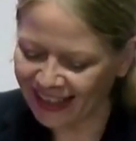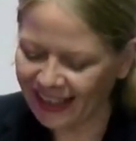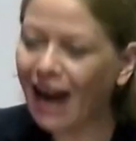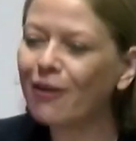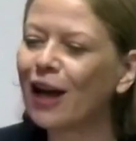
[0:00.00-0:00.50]

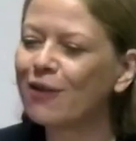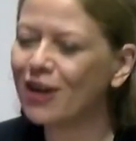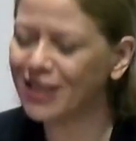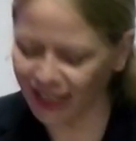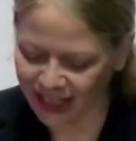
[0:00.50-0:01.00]
Caroline
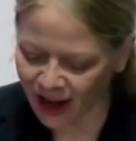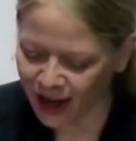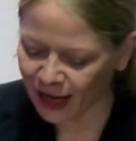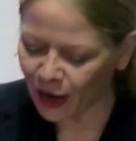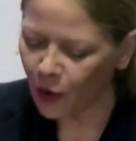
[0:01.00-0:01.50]
Russell and
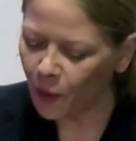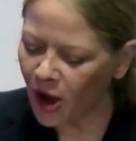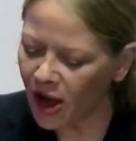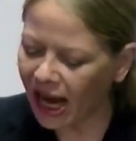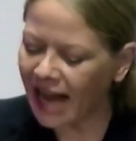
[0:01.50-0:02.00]
I
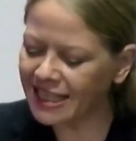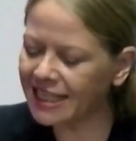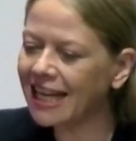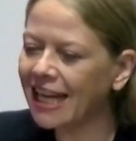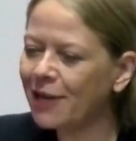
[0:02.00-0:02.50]
work as a
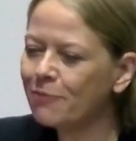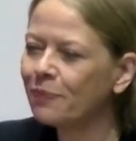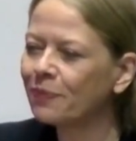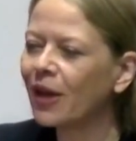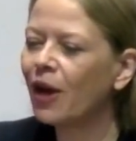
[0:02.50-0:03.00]
team
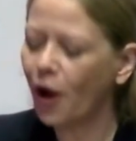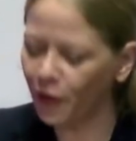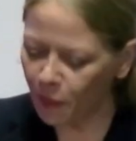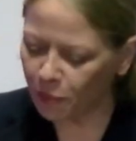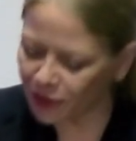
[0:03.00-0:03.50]

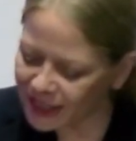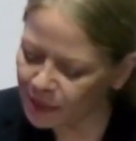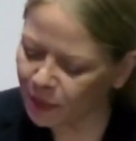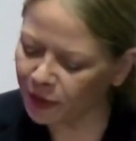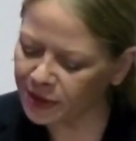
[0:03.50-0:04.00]
on the
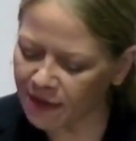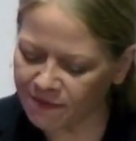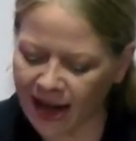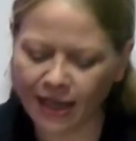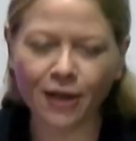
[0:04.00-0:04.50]
principles and
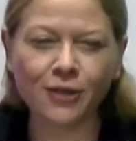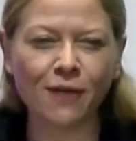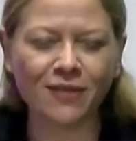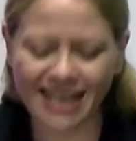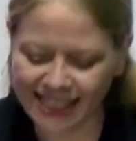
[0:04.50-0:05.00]
values
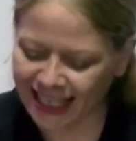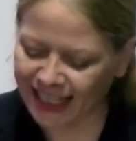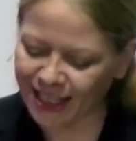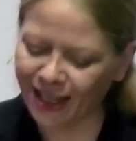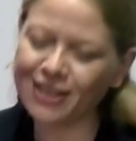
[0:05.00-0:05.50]
of listening
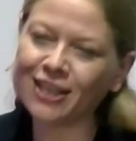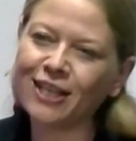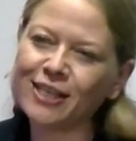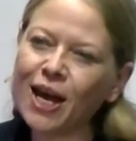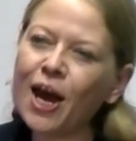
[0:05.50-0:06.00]
to
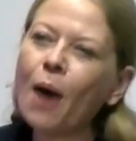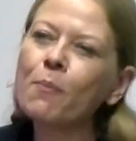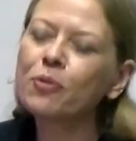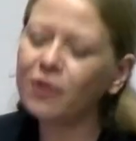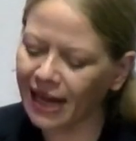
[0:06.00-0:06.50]
Londoners and
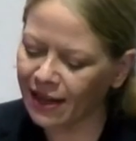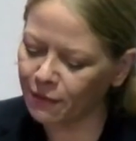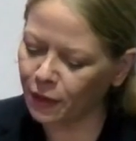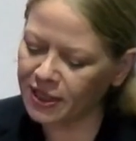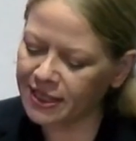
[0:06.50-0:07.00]
bringing the
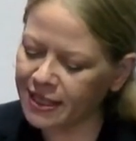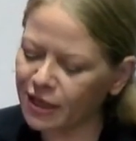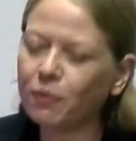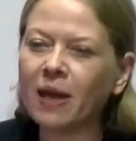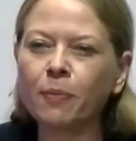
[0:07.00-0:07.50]
voices
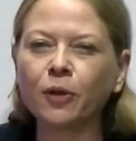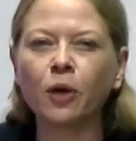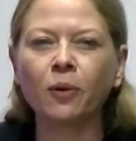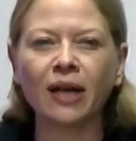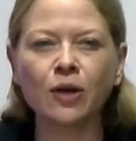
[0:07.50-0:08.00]
of people
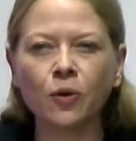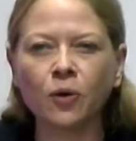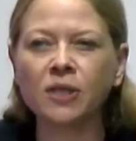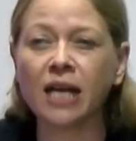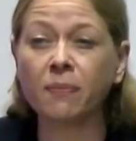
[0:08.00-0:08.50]
who are
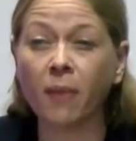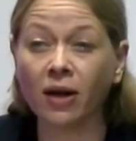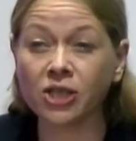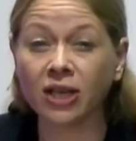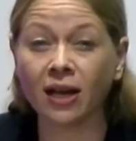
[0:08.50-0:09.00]
ignored and
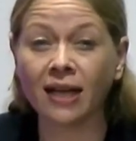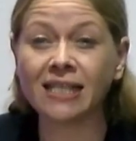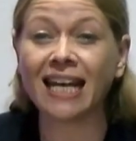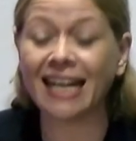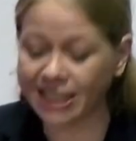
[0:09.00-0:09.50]
marginalised
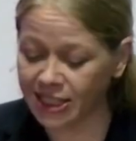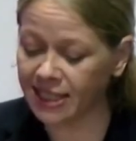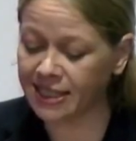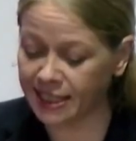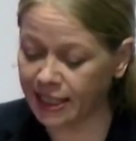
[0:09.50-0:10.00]
into
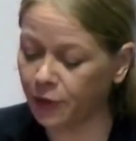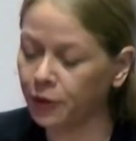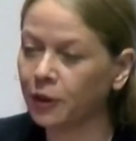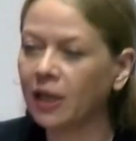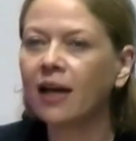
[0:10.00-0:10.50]
City
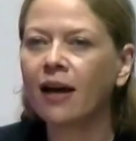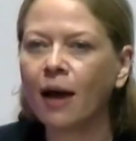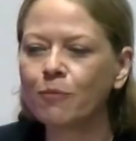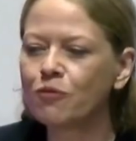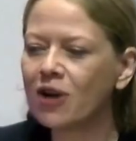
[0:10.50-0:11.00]
Hall.
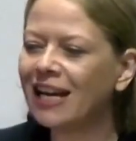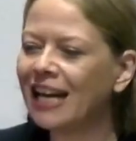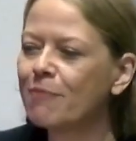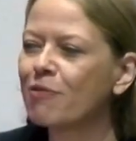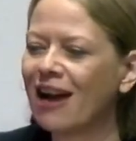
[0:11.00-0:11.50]
I'm
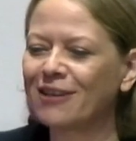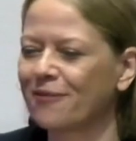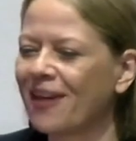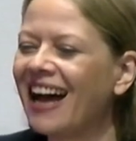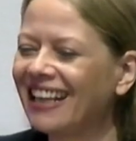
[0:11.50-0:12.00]
really proud
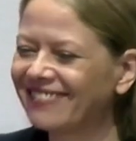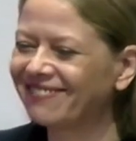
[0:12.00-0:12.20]
of that.